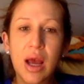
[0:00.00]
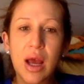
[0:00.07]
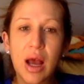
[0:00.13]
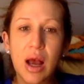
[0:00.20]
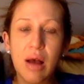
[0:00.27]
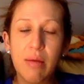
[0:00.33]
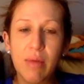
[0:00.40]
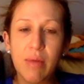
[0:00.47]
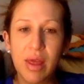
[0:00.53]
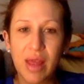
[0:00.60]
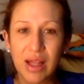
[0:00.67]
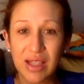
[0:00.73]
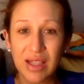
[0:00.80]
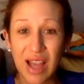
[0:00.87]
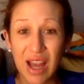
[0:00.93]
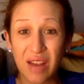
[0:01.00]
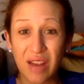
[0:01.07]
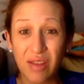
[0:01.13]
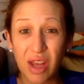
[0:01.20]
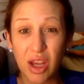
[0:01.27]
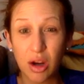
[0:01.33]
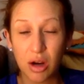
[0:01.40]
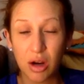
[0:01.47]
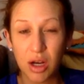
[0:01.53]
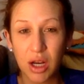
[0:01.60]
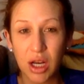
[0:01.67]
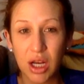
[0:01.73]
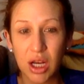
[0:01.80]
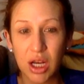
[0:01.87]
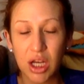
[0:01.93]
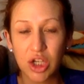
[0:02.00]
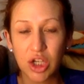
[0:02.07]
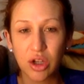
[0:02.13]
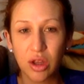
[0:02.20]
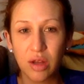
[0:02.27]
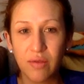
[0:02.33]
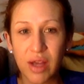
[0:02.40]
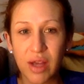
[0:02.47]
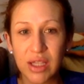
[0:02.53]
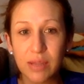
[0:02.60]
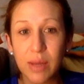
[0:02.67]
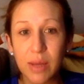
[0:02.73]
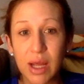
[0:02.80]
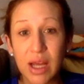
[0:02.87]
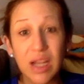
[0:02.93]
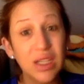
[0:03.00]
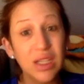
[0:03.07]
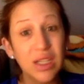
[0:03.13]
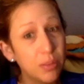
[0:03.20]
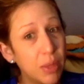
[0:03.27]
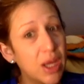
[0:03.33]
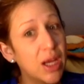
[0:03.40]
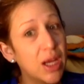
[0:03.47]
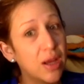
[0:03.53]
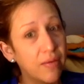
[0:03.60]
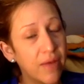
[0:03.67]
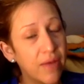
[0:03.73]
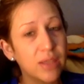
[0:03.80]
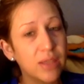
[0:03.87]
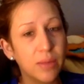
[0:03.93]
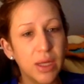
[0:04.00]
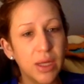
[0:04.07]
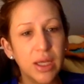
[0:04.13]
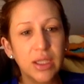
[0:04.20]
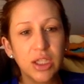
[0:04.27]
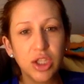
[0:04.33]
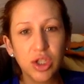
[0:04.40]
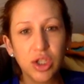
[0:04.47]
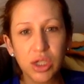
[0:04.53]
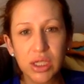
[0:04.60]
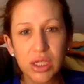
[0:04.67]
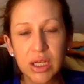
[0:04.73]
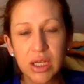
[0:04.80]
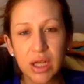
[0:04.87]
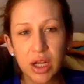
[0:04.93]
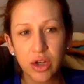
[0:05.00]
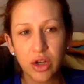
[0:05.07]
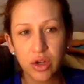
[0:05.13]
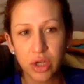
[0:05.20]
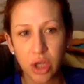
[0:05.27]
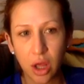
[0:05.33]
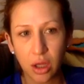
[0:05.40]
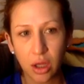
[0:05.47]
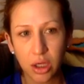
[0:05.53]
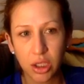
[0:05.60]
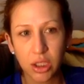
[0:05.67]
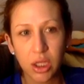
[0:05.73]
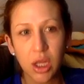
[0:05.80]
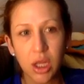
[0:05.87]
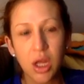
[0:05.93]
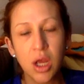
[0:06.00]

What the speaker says: And that's kind of like your initial investment. And it's a big investment. It's $1,300.